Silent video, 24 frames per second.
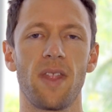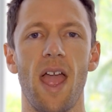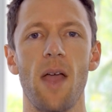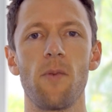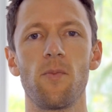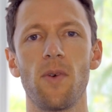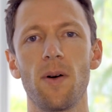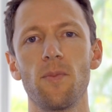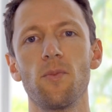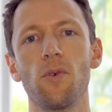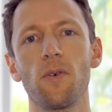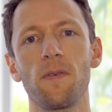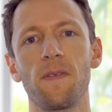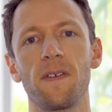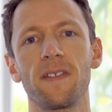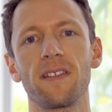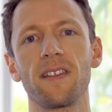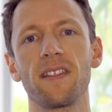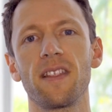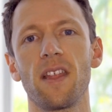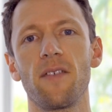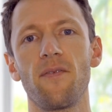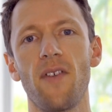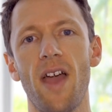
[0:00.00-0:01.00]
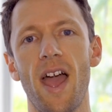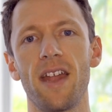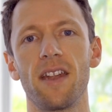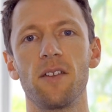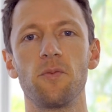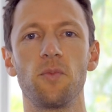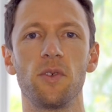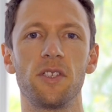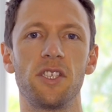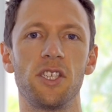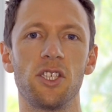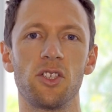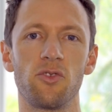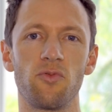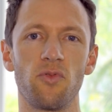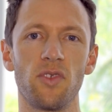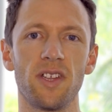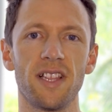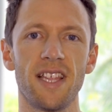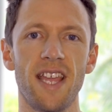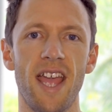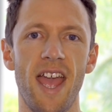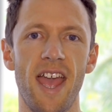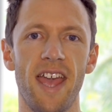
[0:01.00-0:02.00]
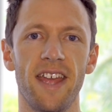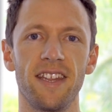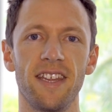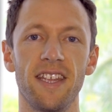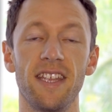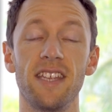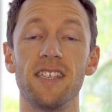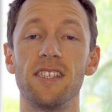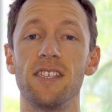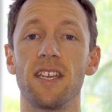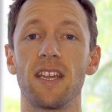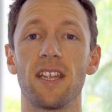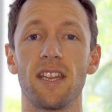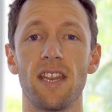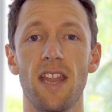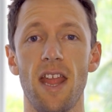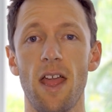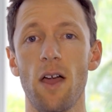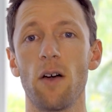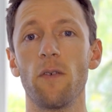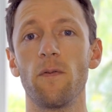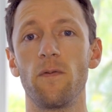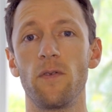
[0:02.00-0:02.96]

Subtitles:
And one more thing that they've added, which is really handy, is you can now